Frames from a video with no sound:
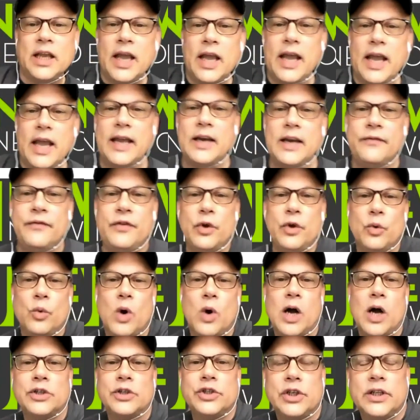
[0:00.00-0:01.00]
And if you're
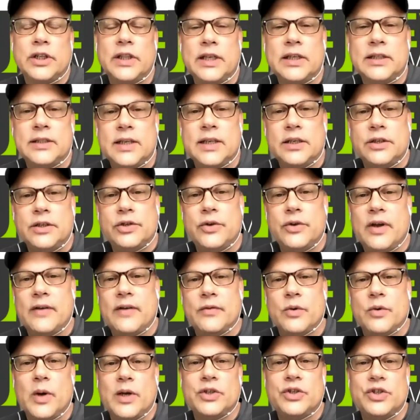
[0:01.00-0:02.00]
watching this and do have
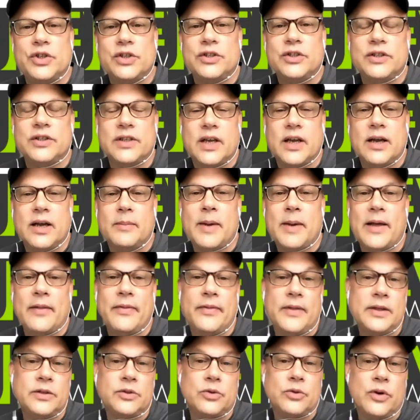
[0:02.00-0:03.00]
questions about
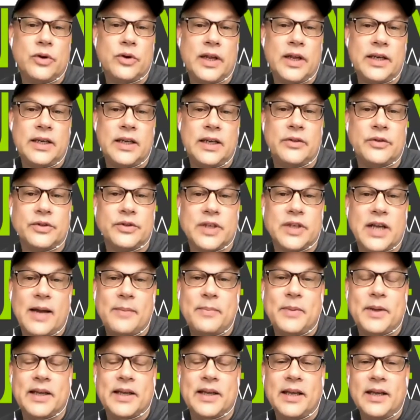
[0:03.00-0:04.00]
this or any other
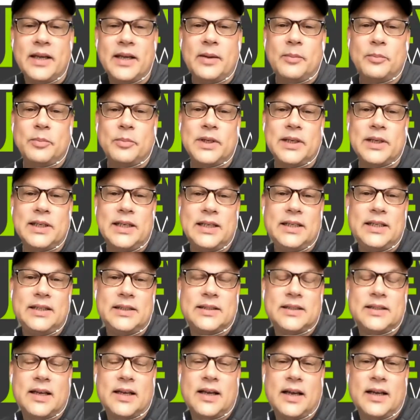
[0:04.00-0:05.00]
topic,
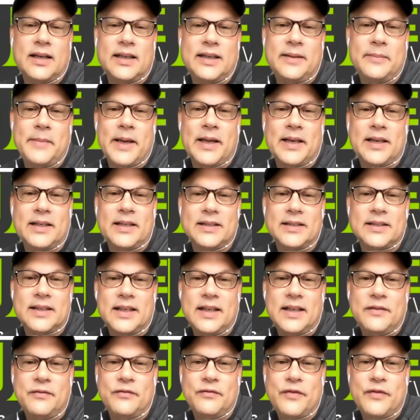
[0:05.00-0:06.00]
please email us
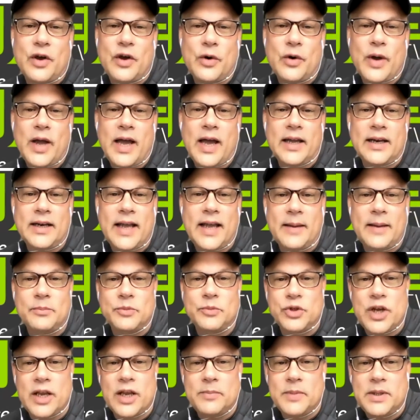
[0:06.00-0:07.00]

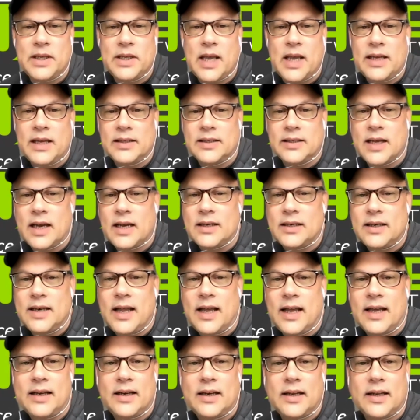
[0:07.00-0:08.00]

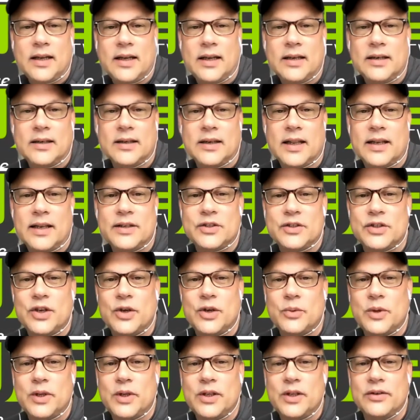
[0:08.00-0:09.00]
info@mjba.net and let us know
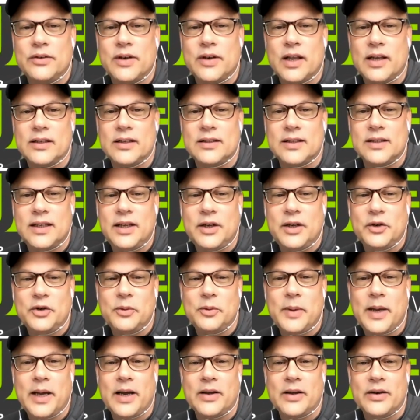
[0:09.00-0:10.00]
what you'd like to hear
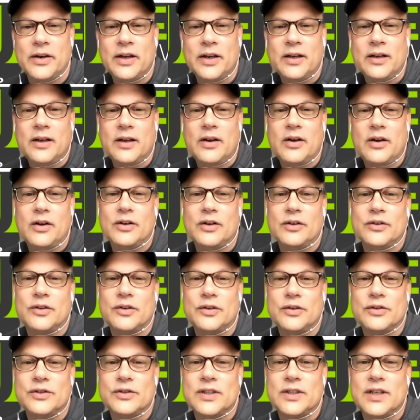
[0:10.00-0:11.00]
about on
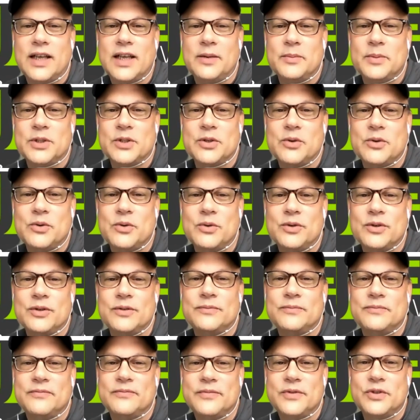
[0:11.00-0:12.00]
Curt's Cannabis Corner,
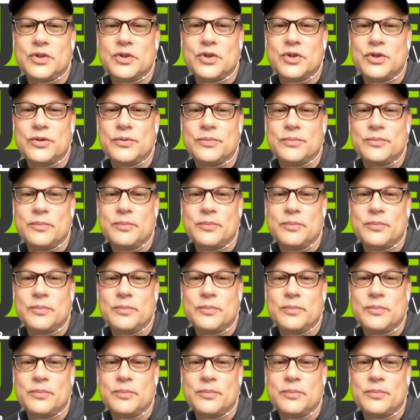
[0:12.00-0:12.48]
for sure.